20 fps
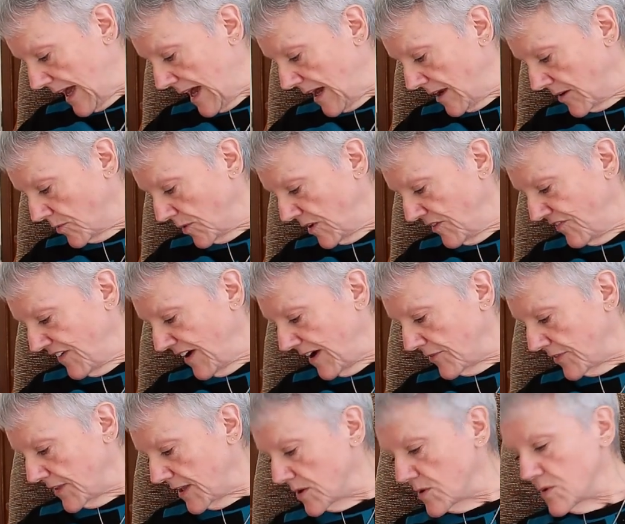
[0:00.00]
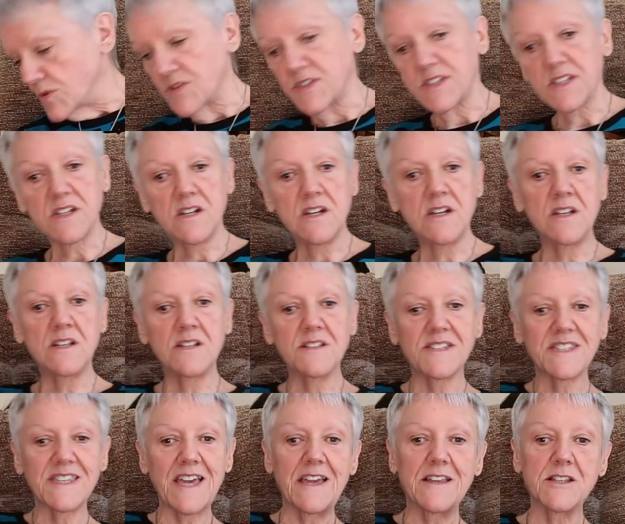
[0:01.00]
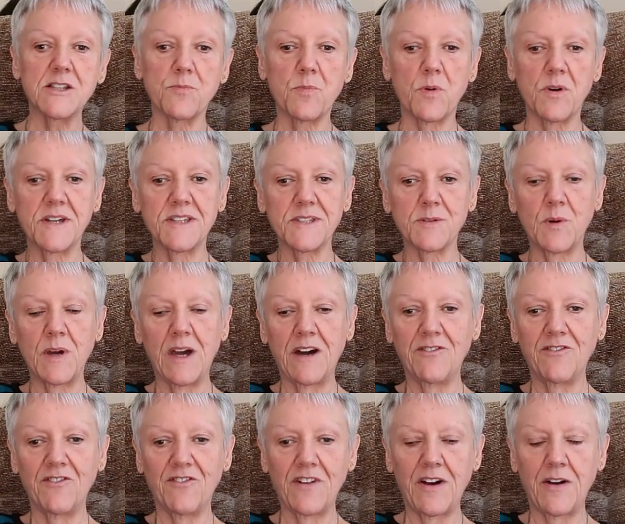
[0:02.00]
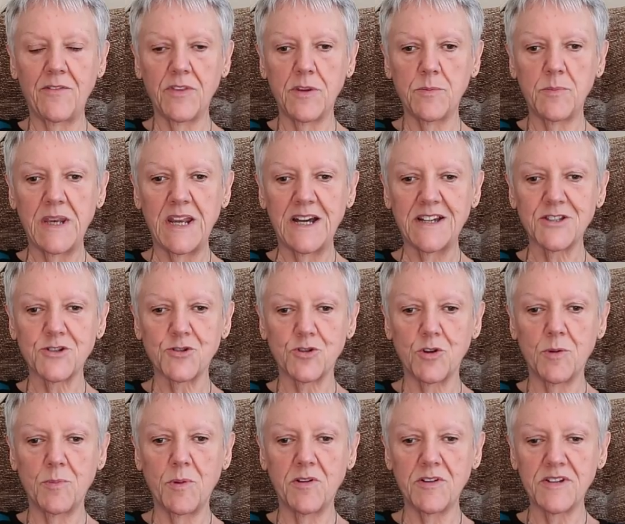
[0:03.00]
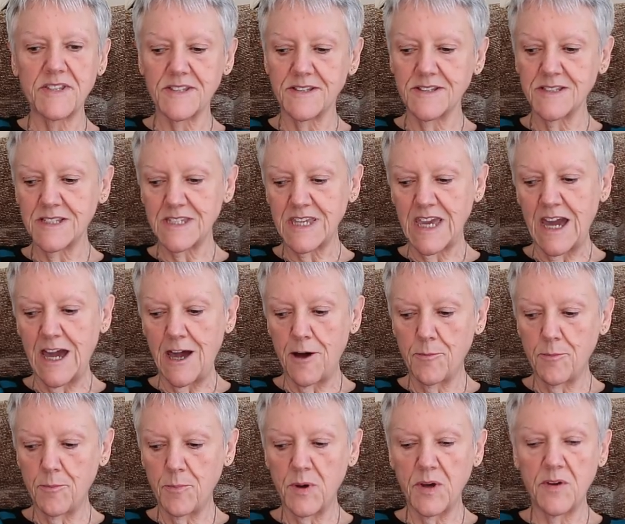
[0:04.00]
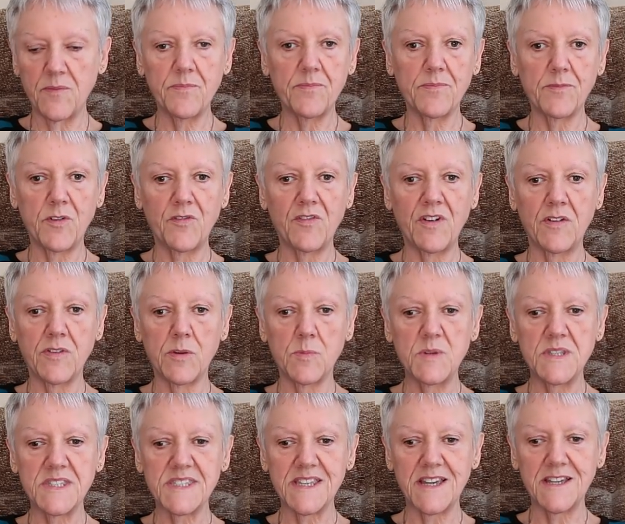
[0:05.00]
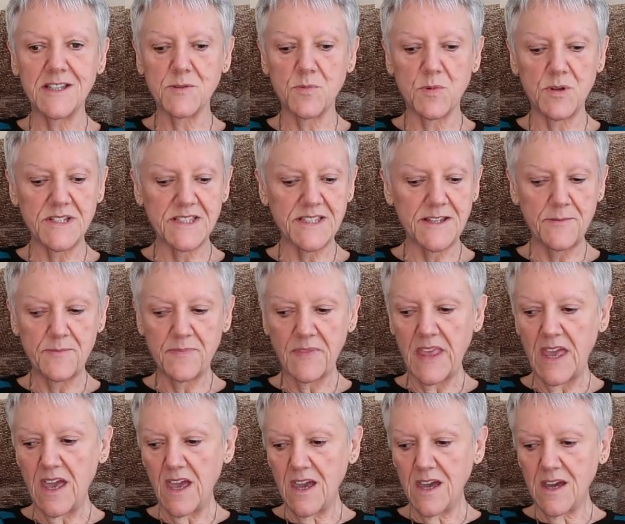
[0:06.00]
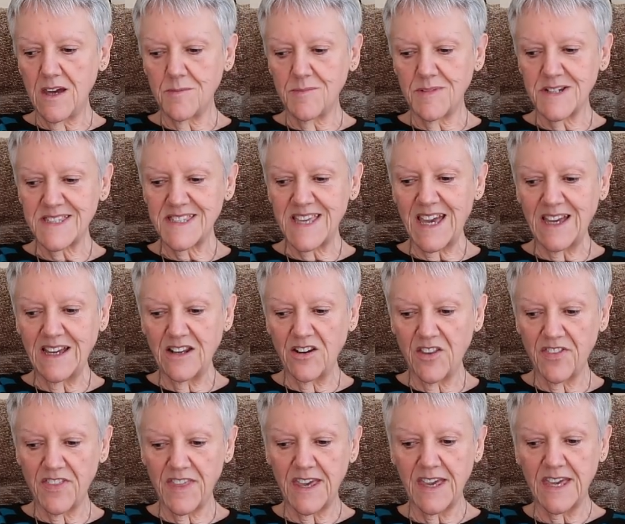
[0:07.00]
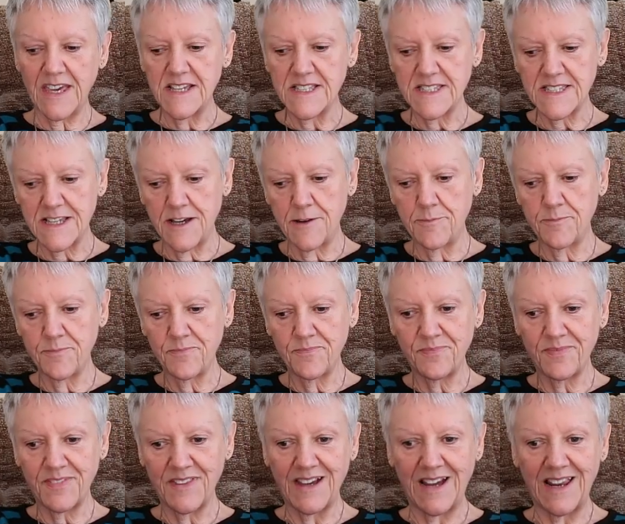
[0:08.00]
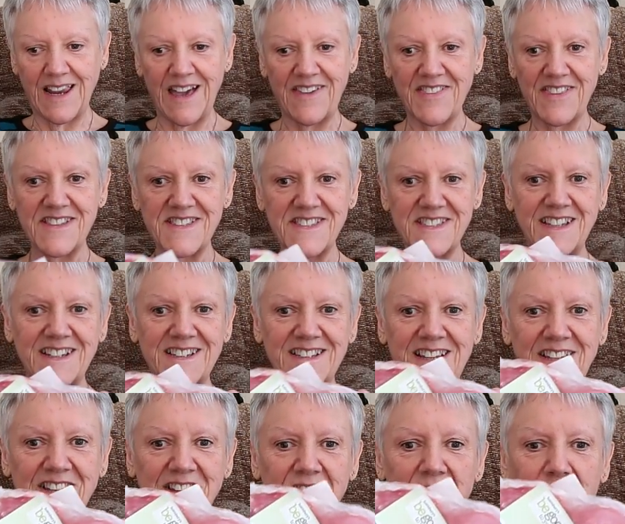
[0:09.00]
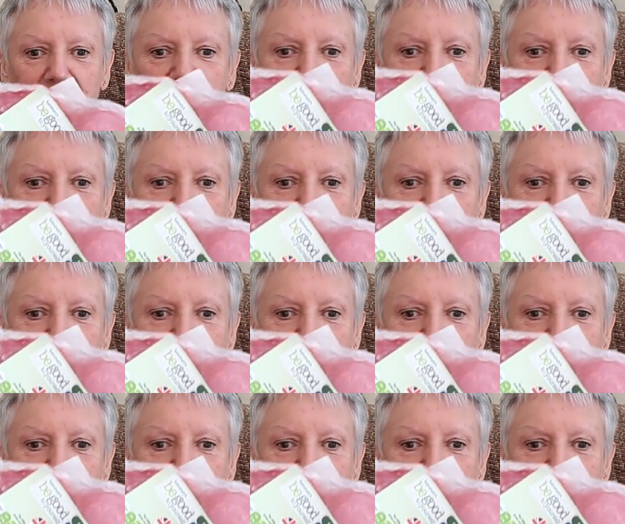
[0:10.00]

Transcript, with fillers: and we found those in Sainsbury's. We haven't found them in Asda or Morrison's yet, but we found them in Sainsbury's. My second thing is, um, I like this because I don't know